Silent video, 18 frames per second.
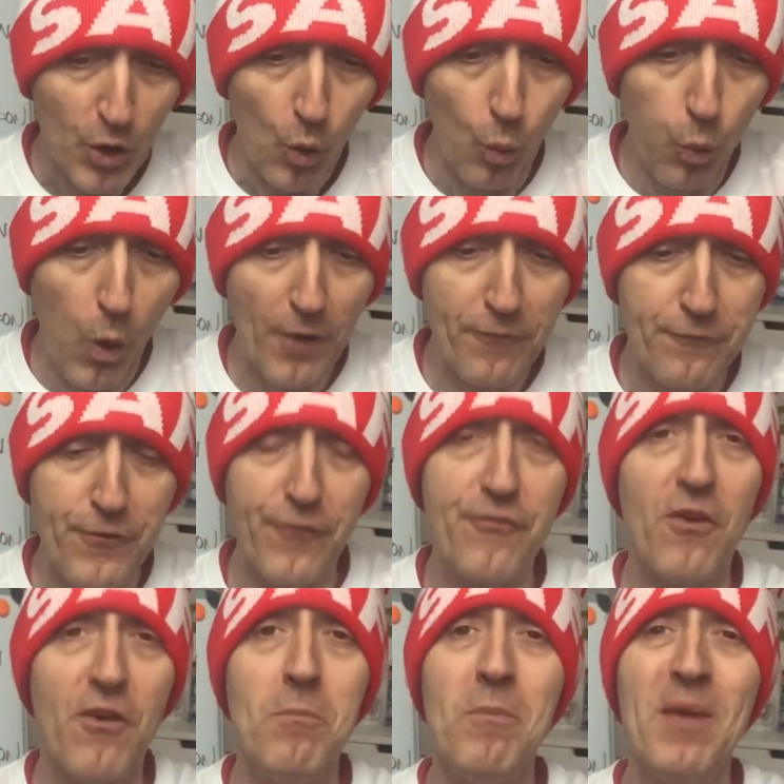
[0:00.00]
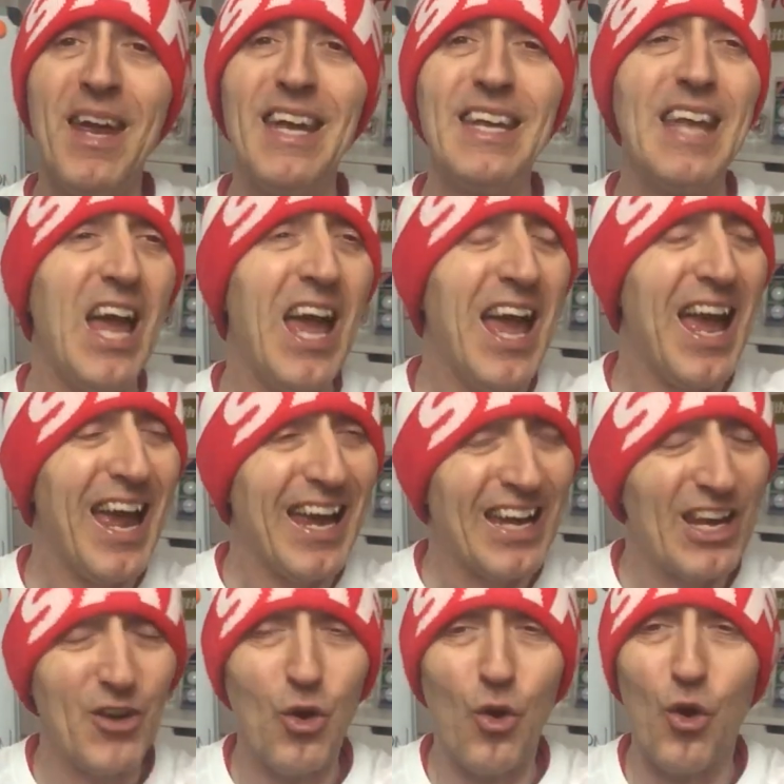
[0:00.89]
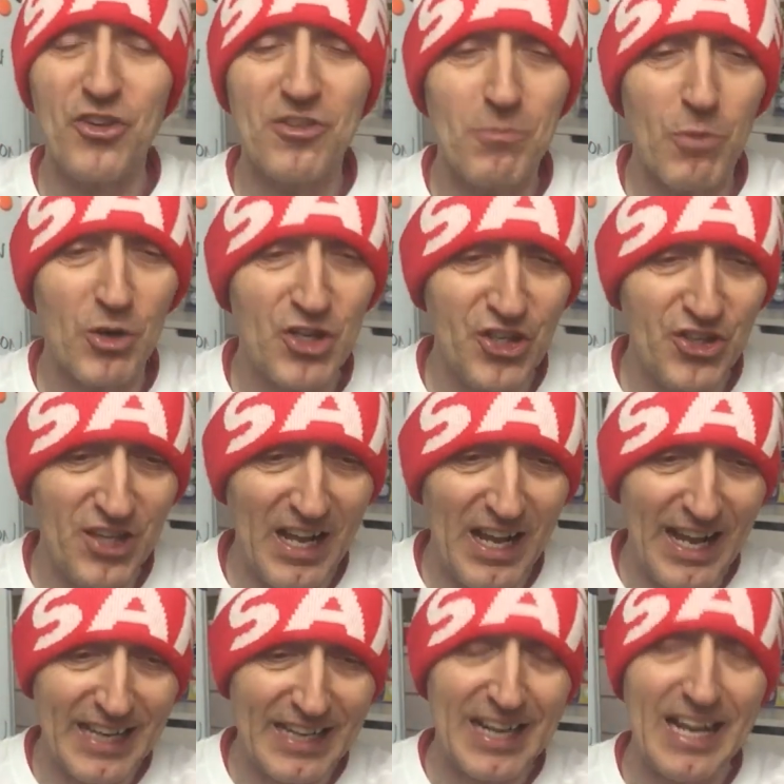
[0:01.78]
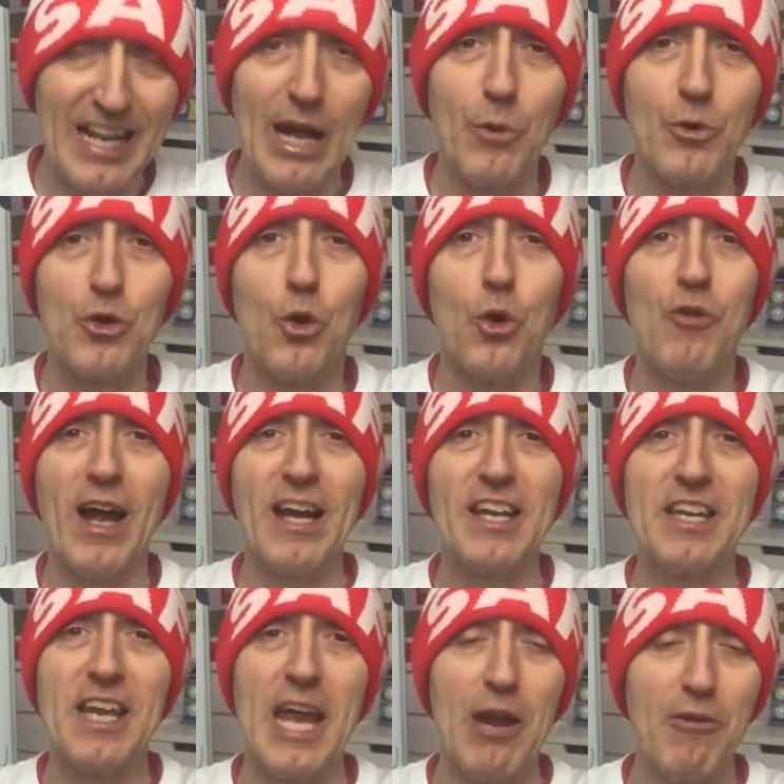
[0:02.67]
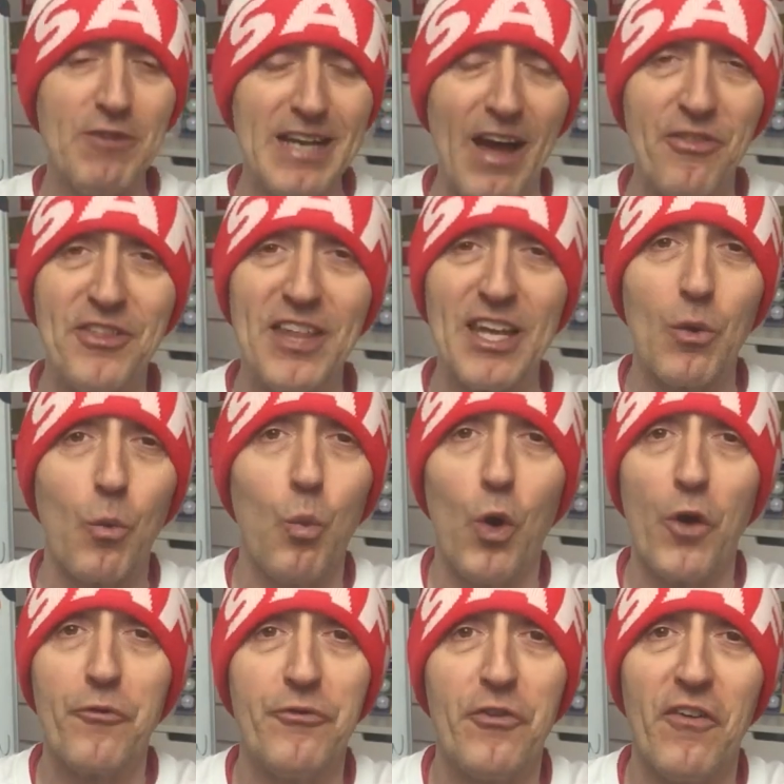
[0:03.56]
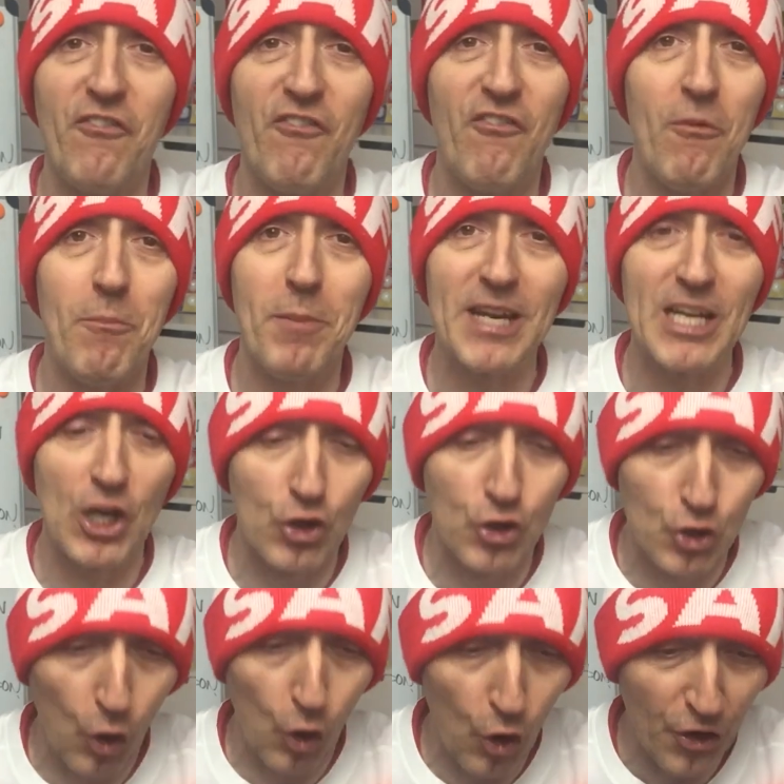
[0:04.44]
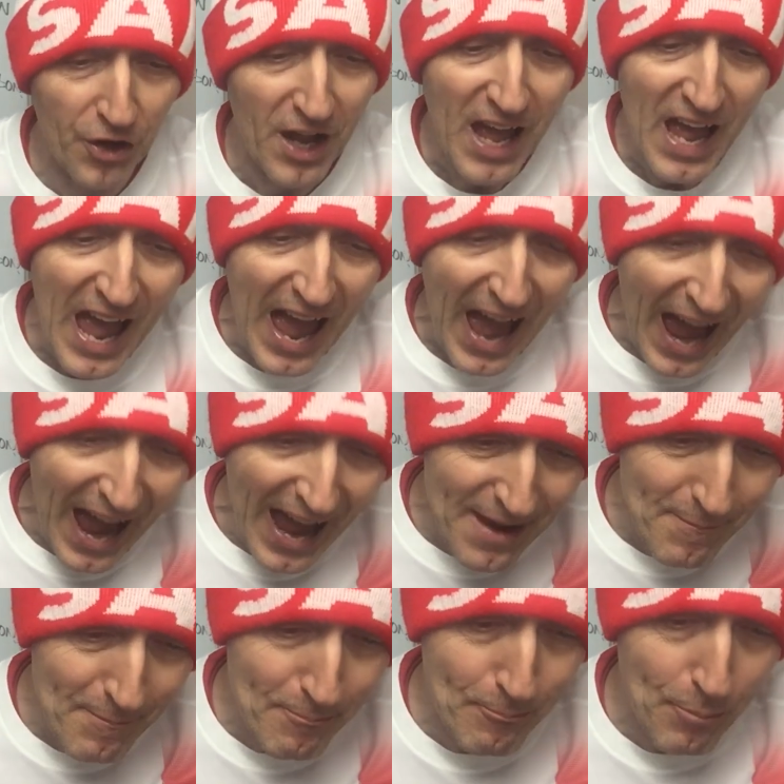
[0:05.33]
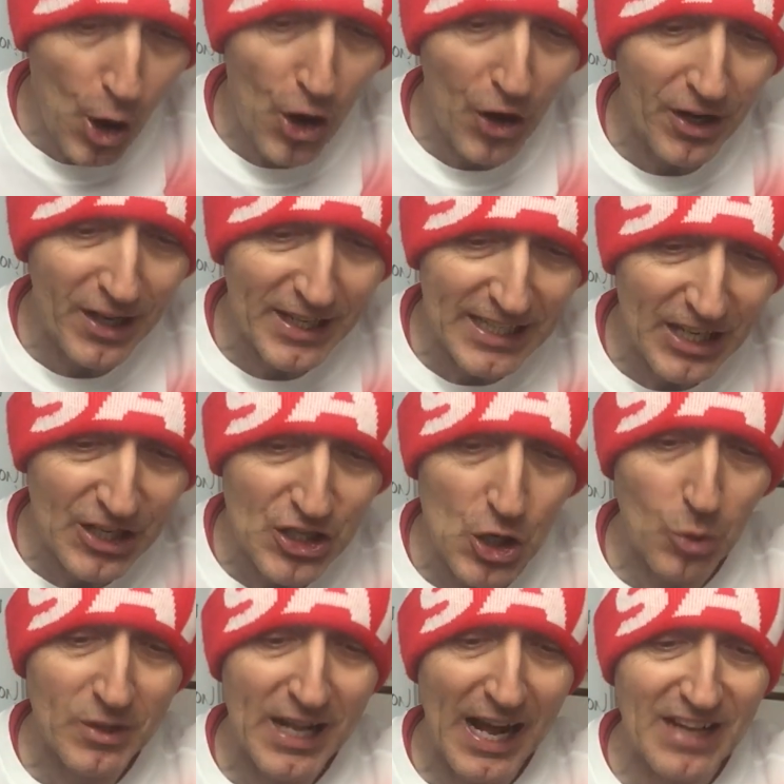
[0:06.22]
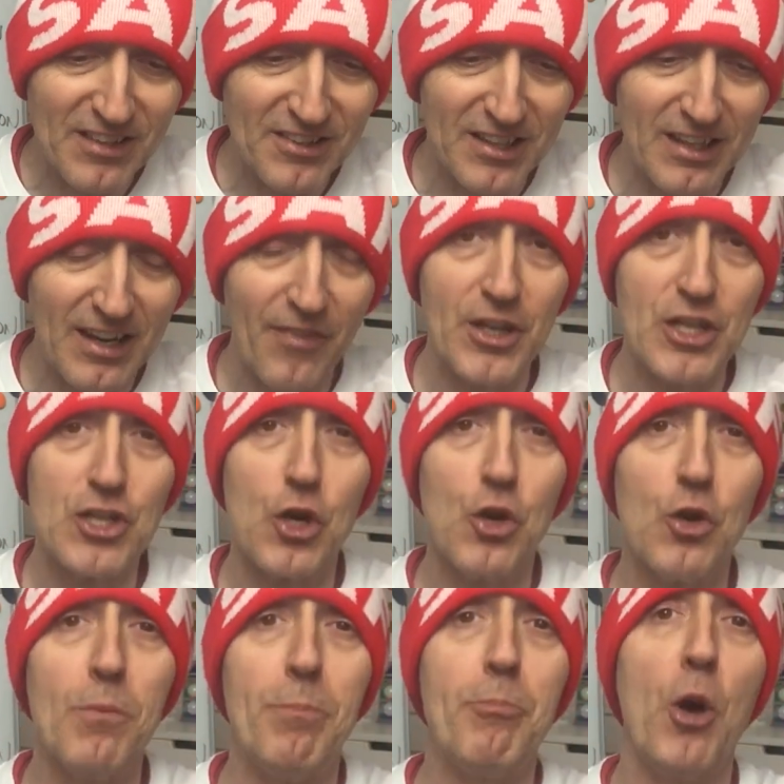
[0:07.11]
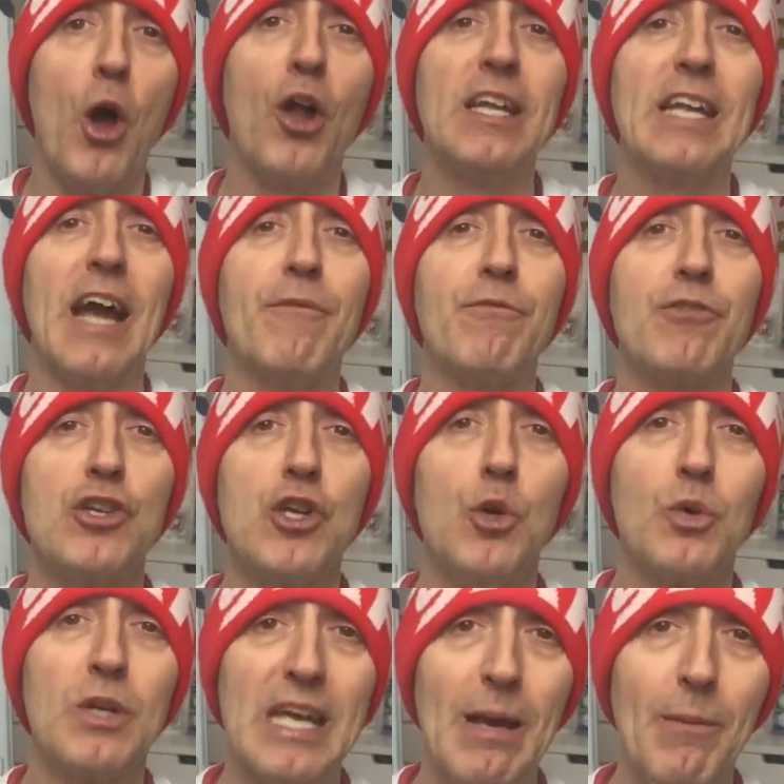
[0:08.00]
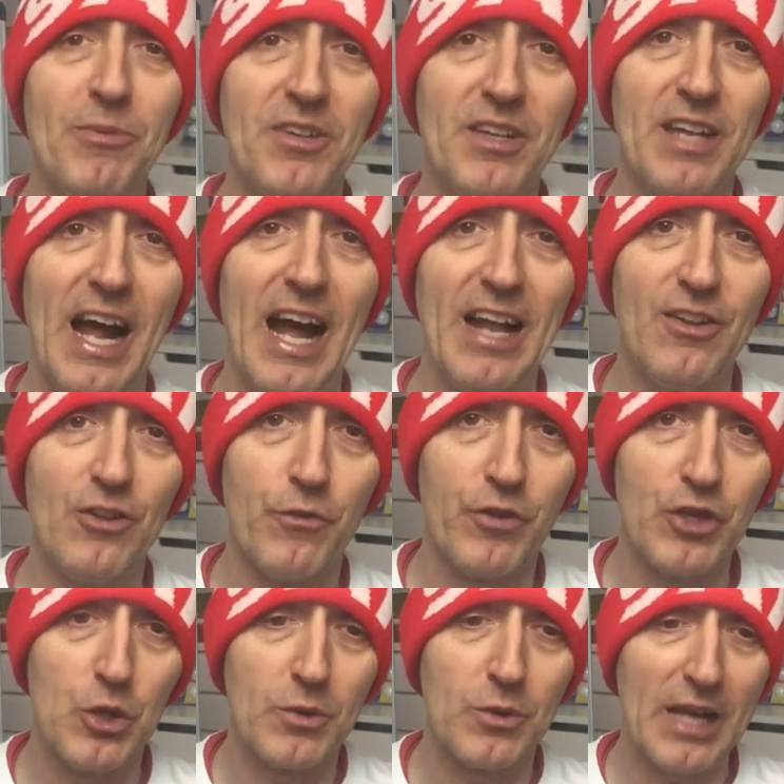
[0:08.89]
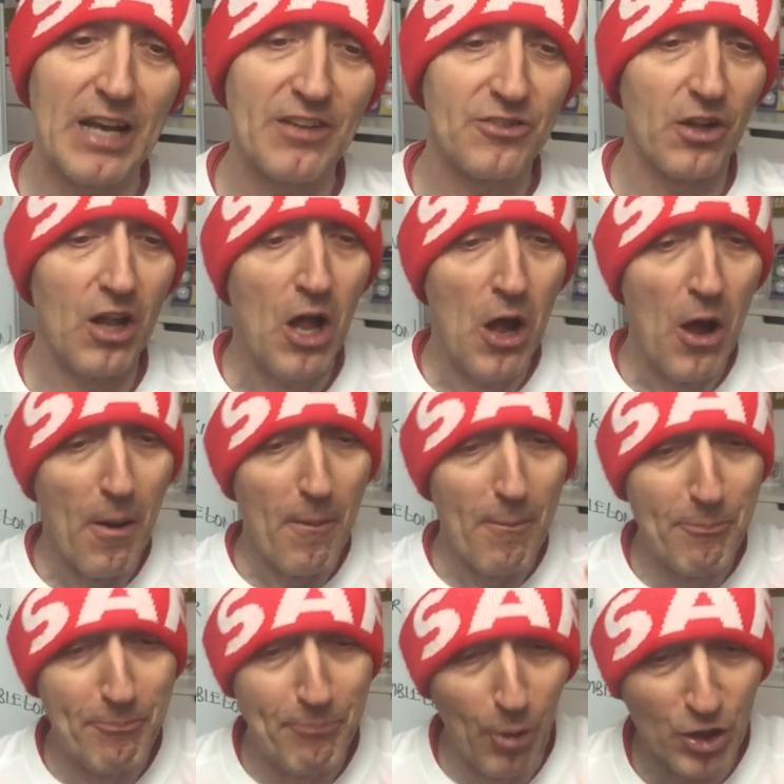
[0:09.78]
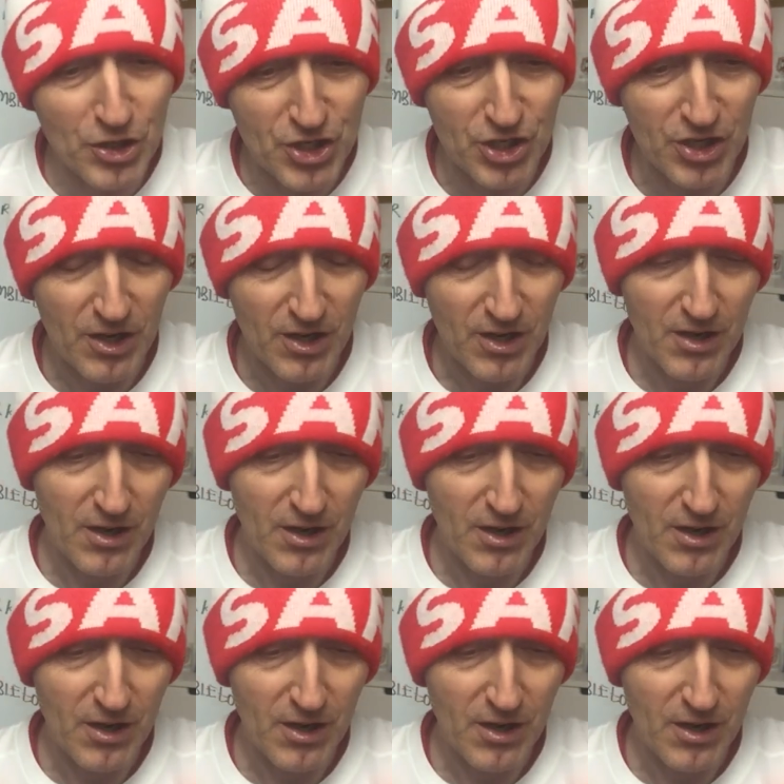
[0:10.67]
Watford for me, you know, as much as I like Claudio Ranieri, I think Watford for me are gone. And Burnley and Newcastle are the two. Burnley have two games in hand over Newcastle. But